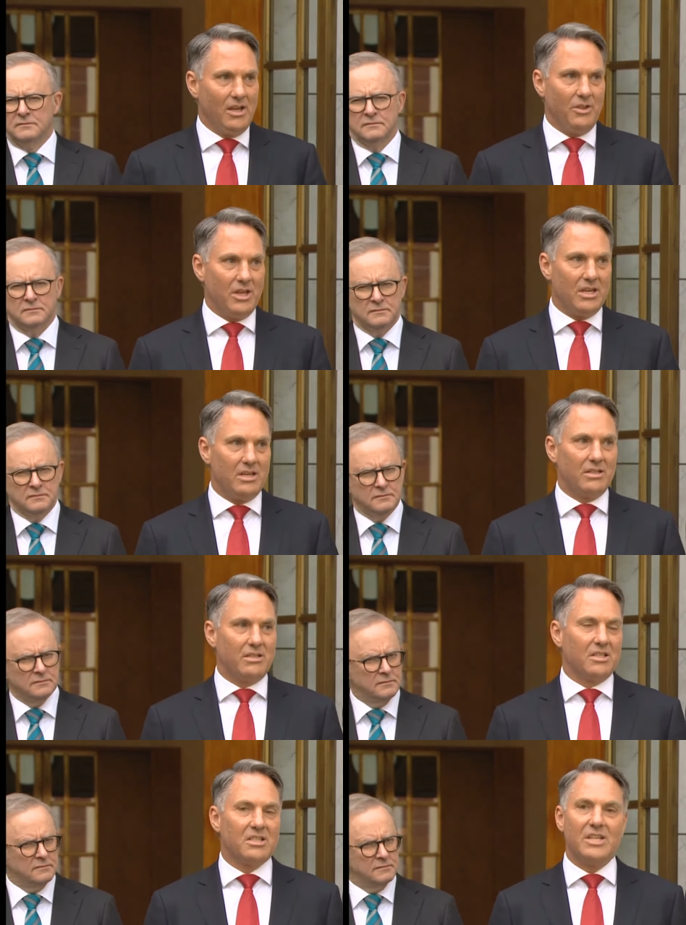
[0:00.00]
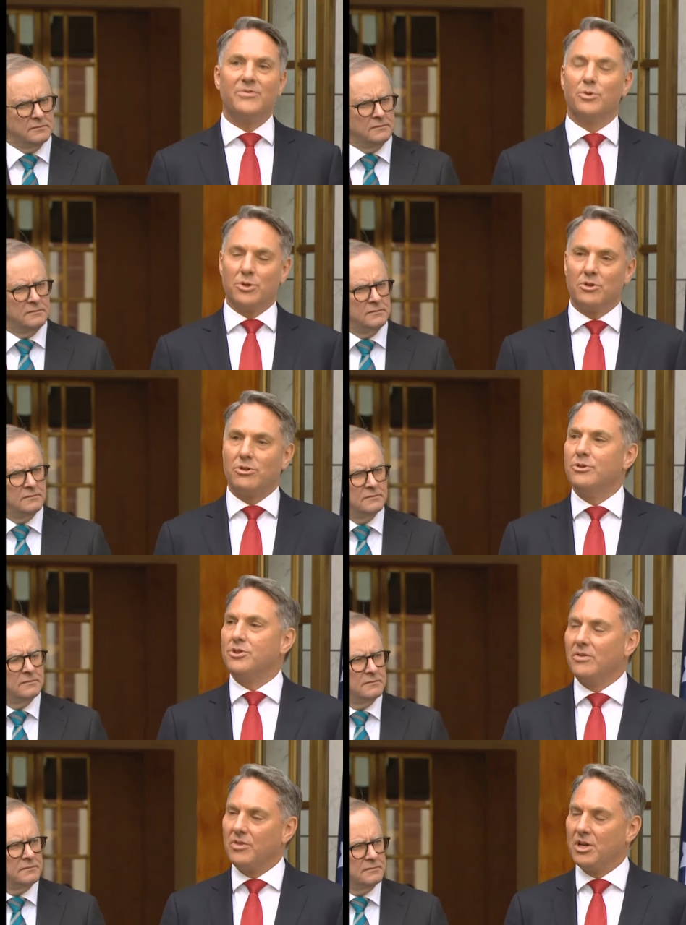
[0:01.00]
Speaker 1: The successful
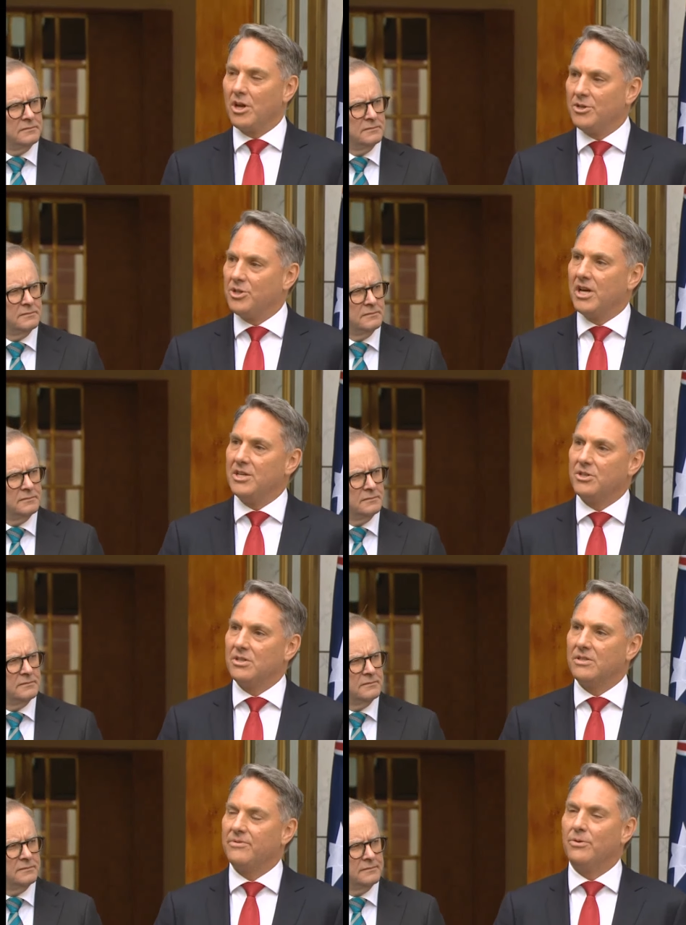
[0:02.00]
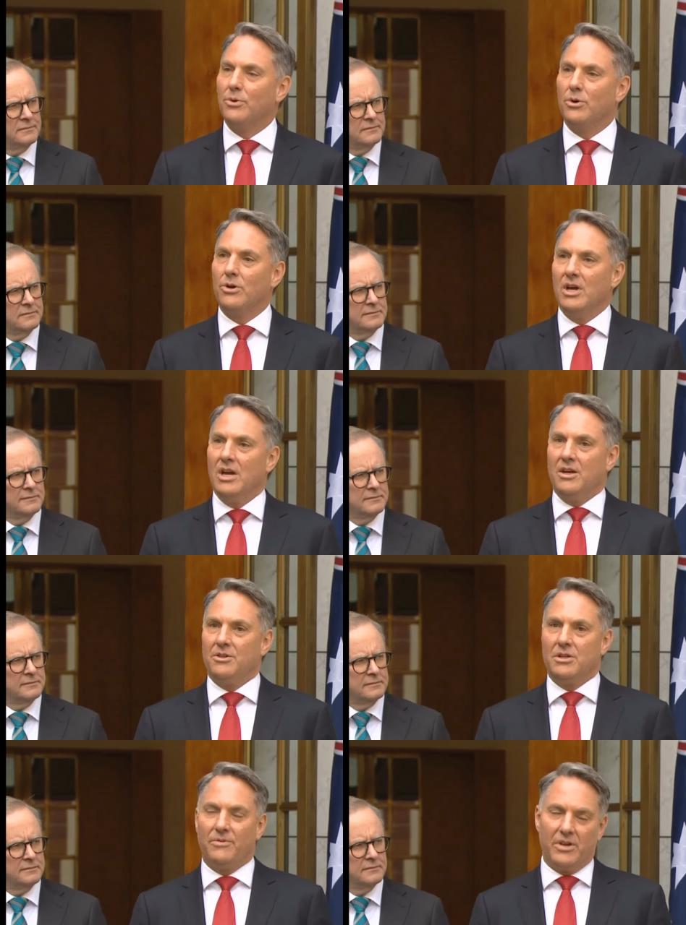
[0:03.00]
conclusion of the negotiations for
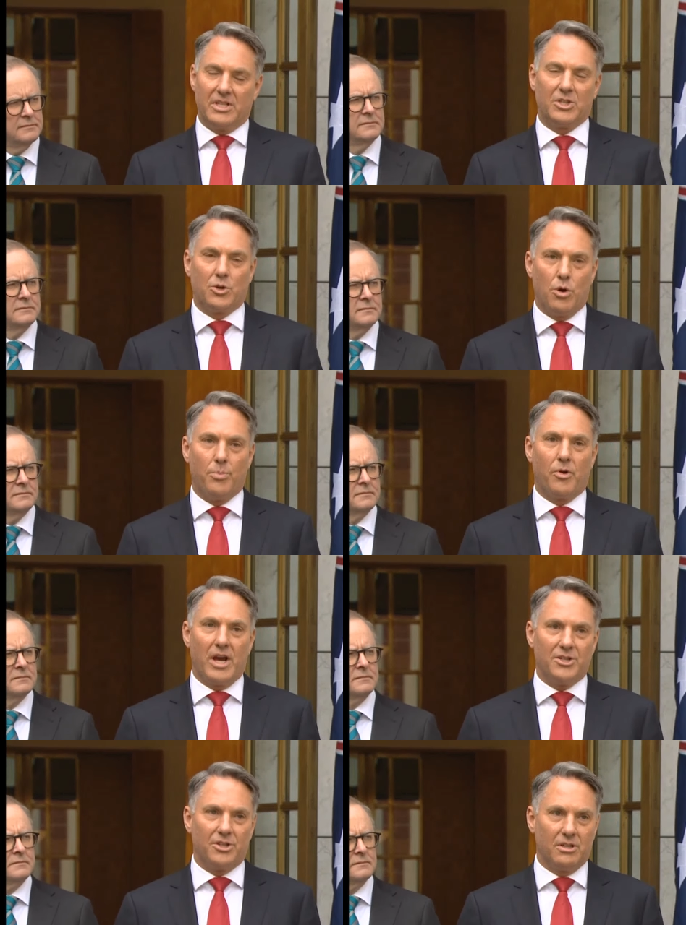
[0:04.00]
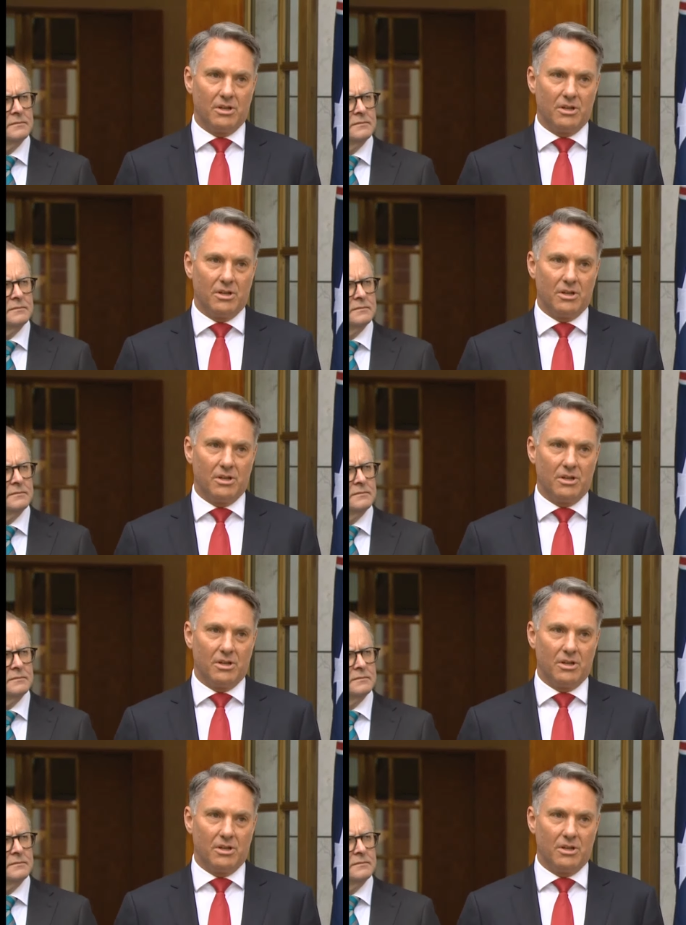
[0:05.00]
the Defence Cooperation